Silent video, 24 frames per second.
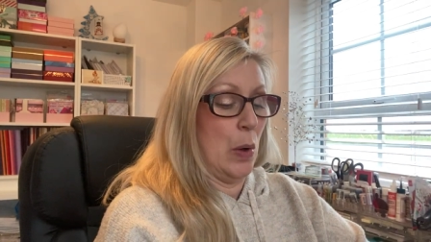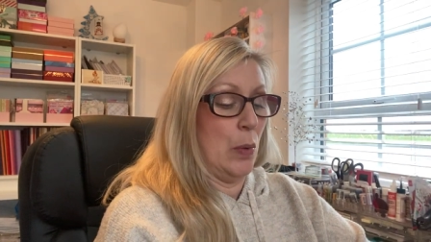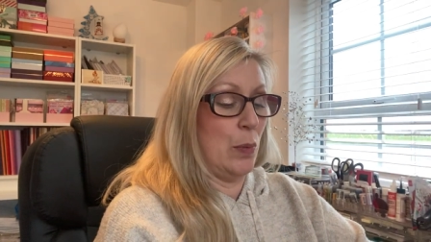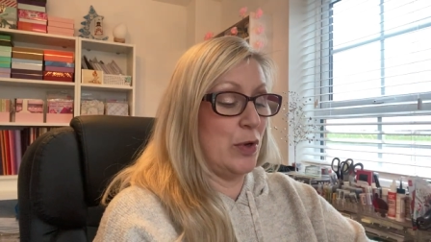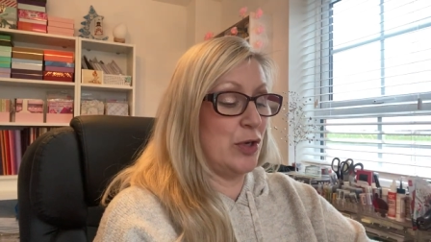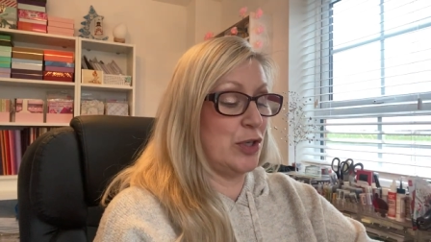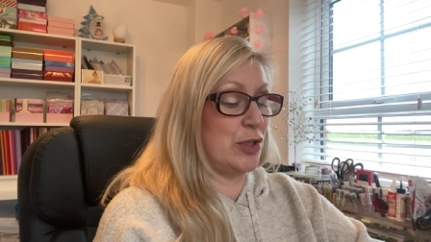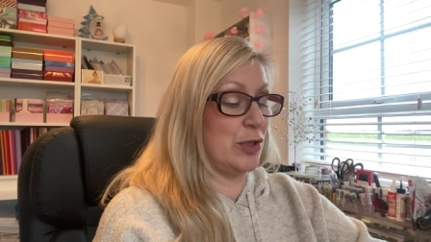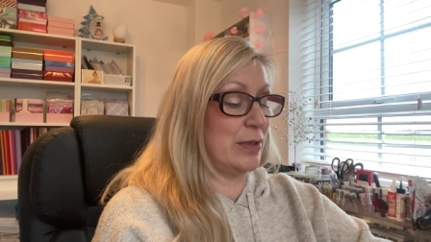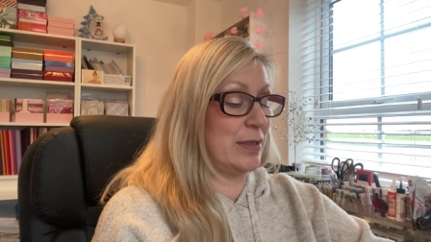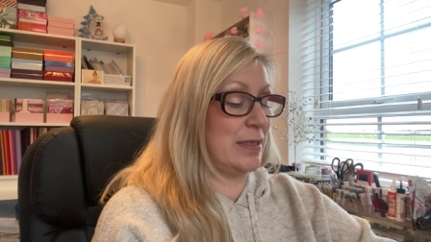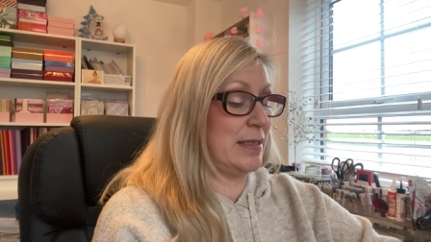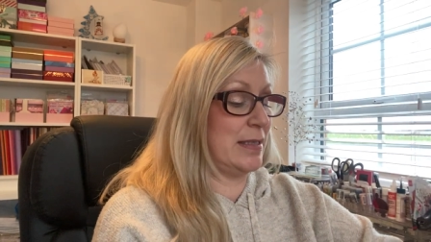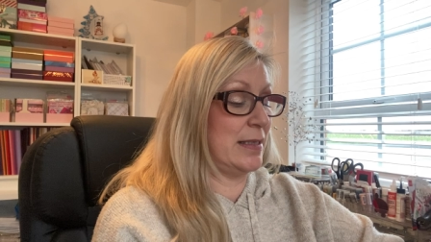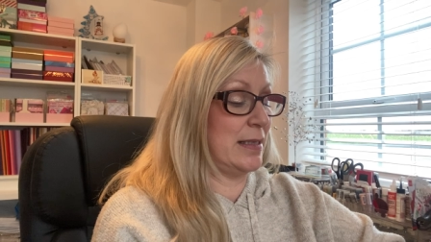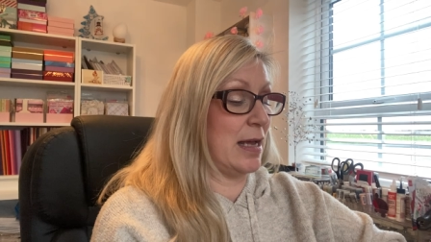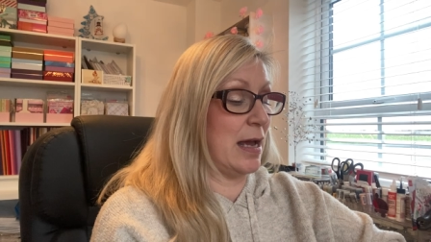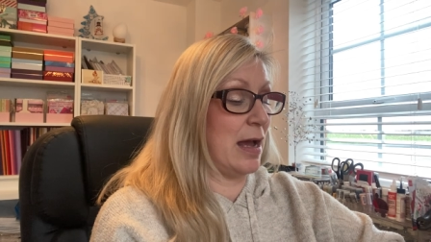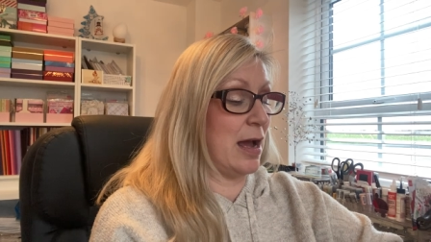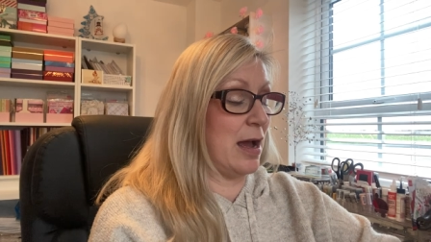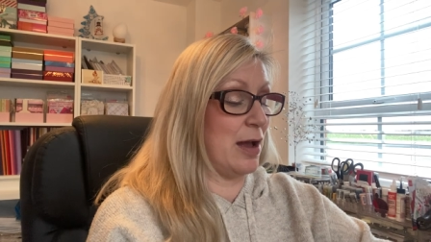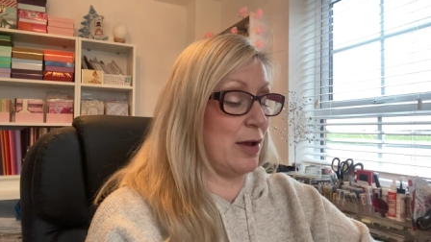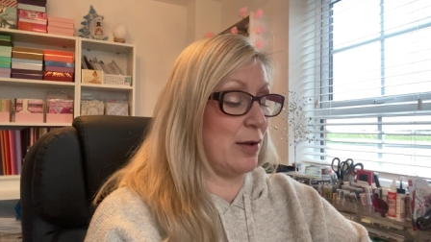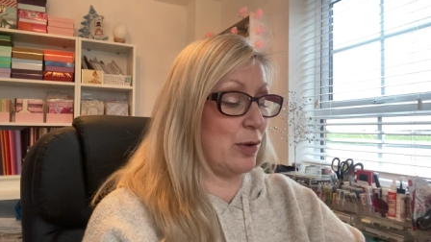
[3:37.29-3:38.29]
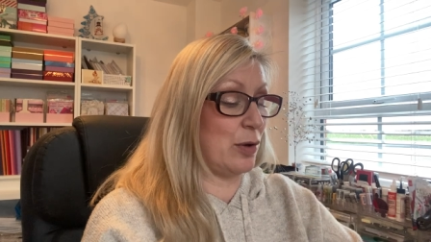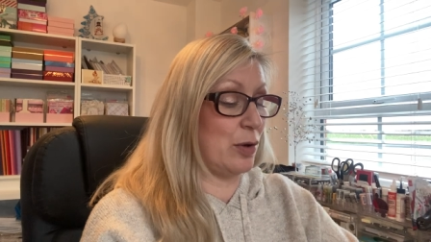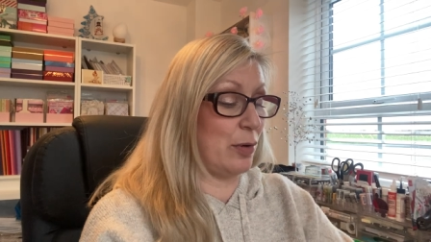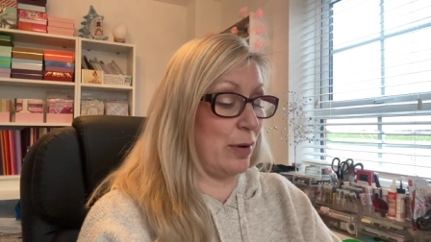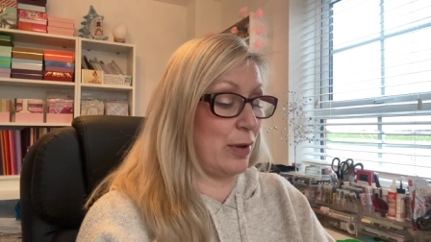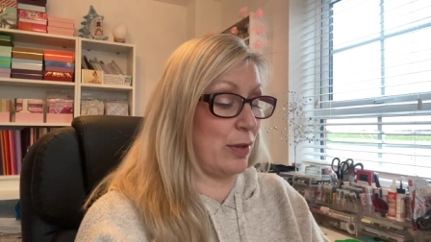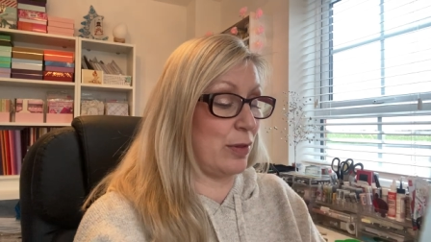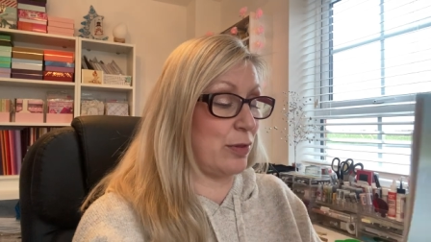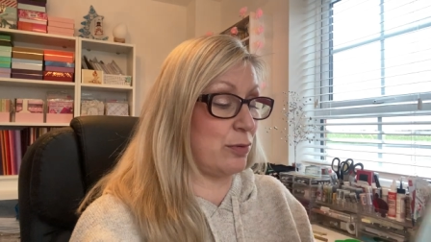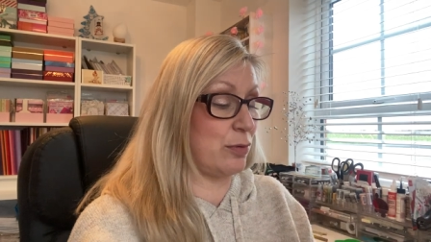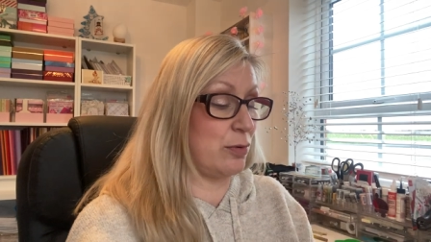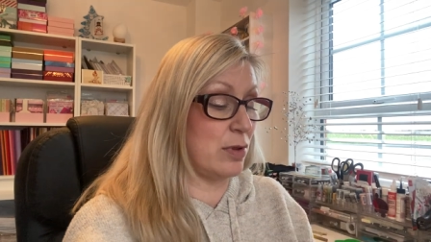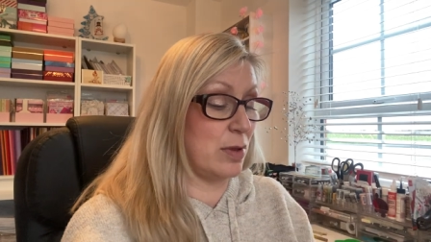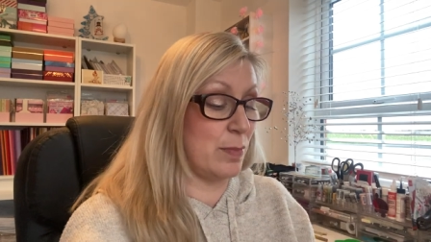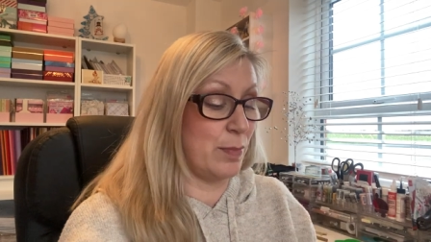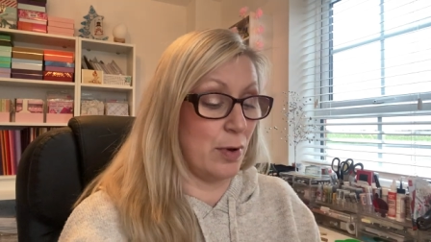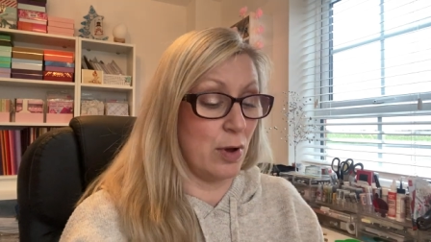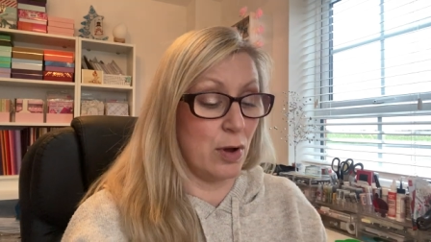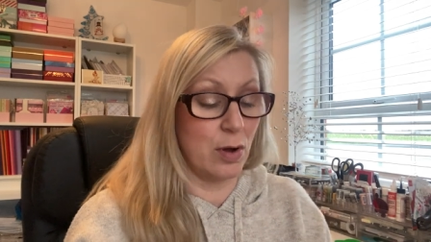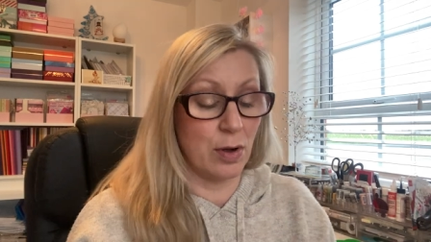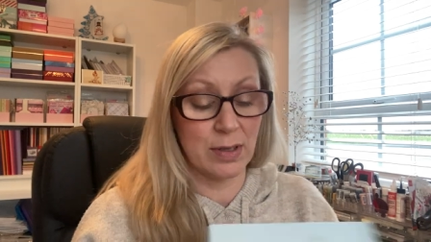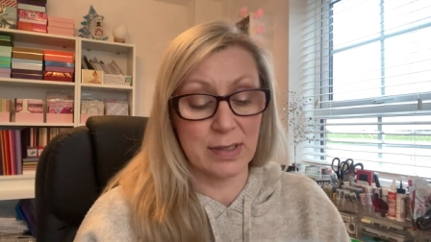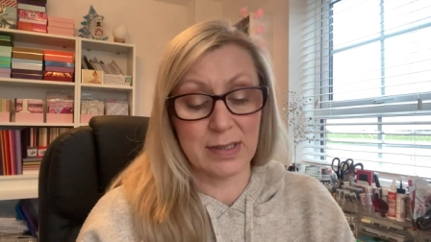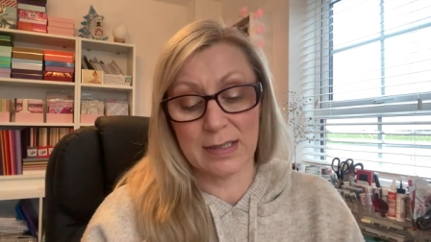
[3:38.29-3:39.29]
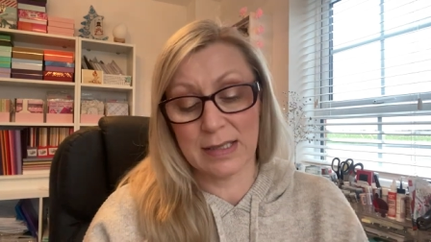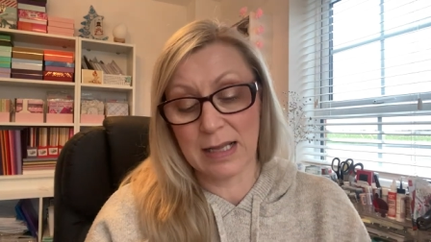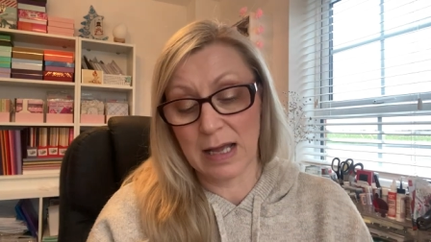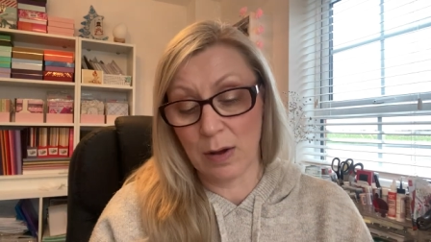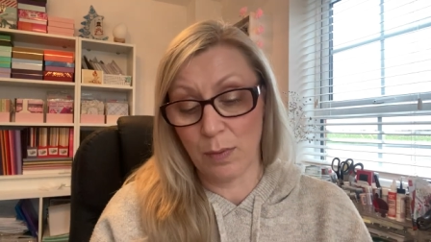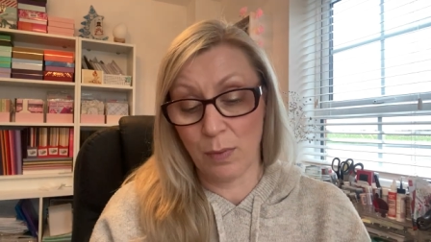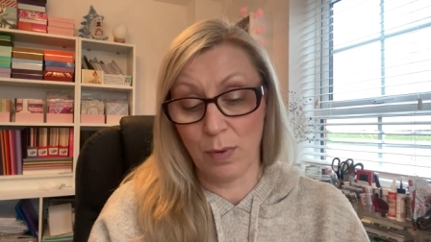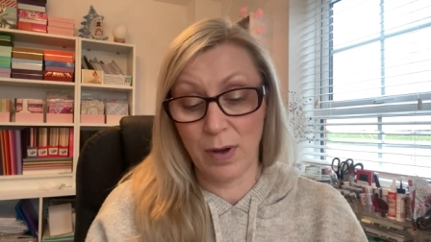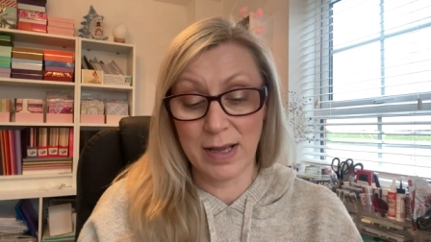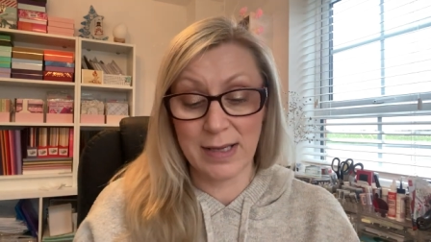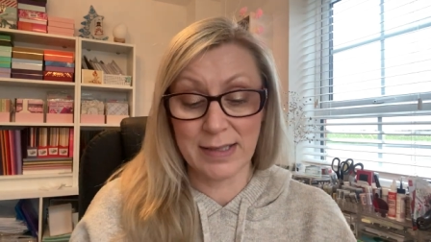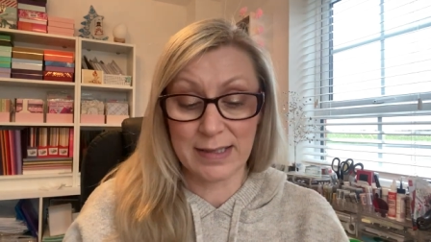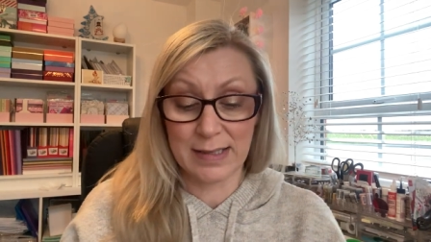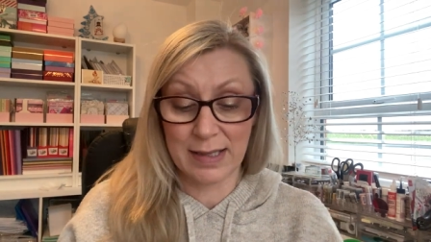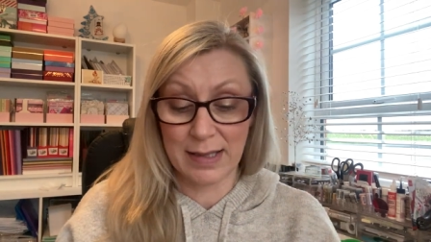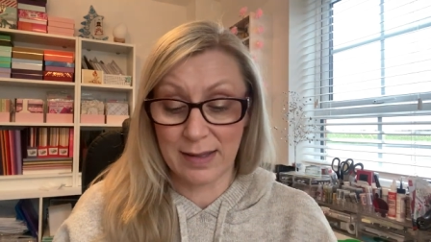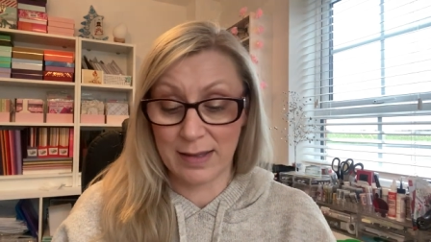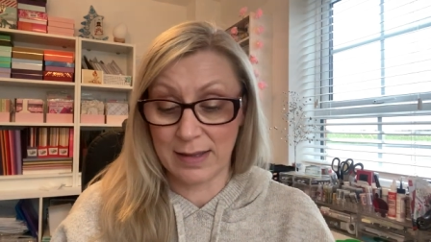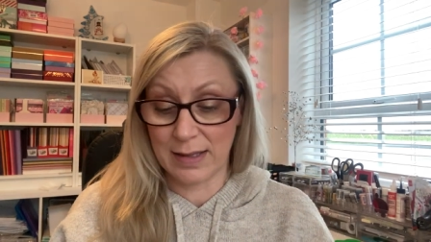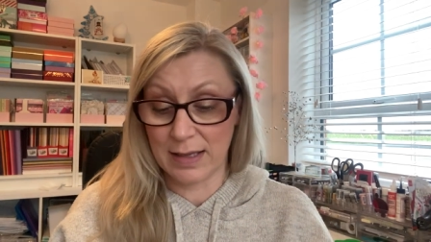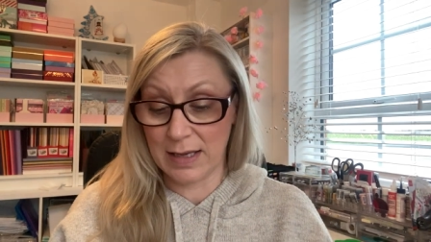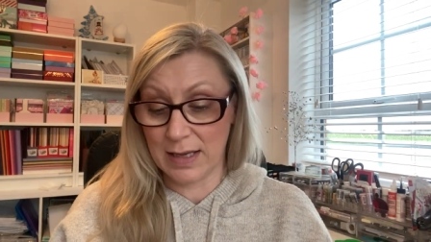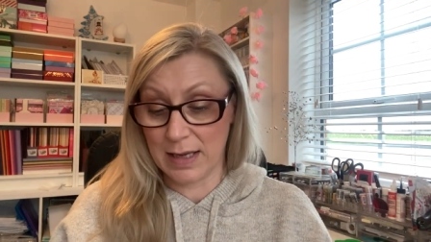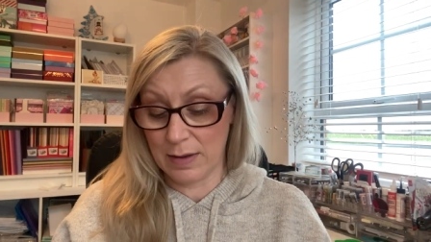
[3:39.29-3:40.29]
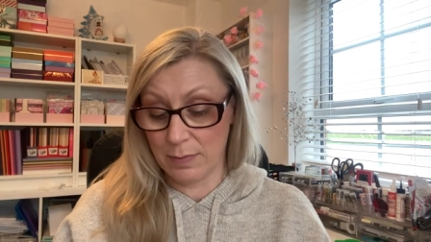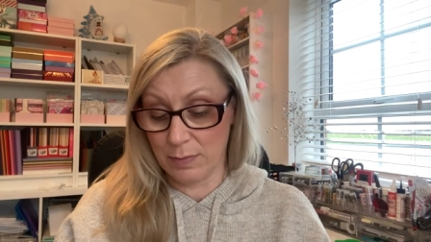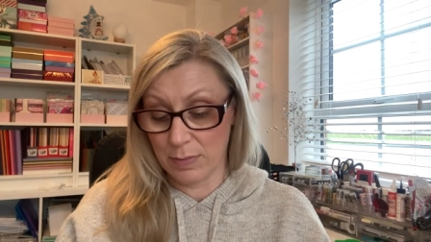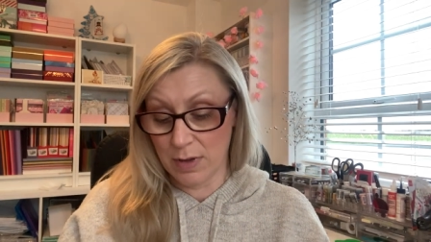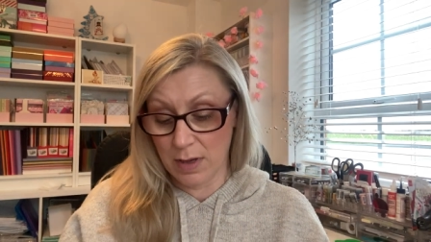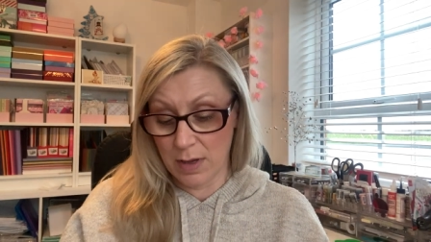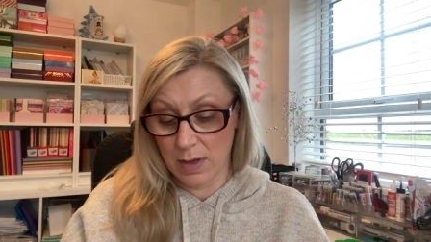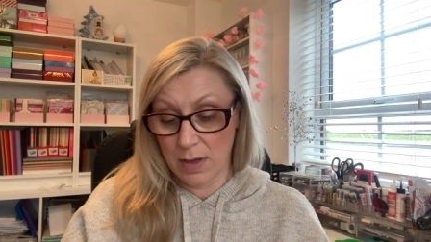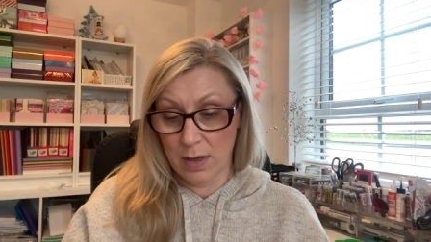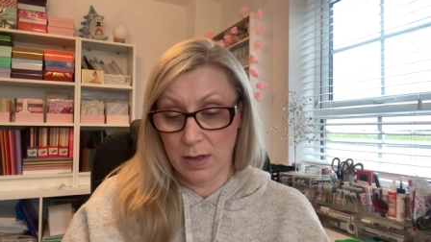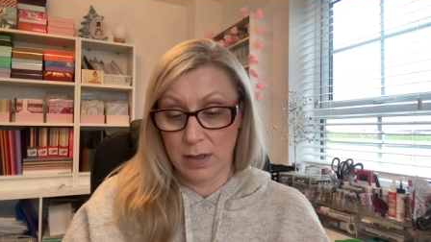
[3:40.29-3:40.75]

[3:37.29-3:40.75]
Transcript: we shall start going through the box. Now, what is the theme?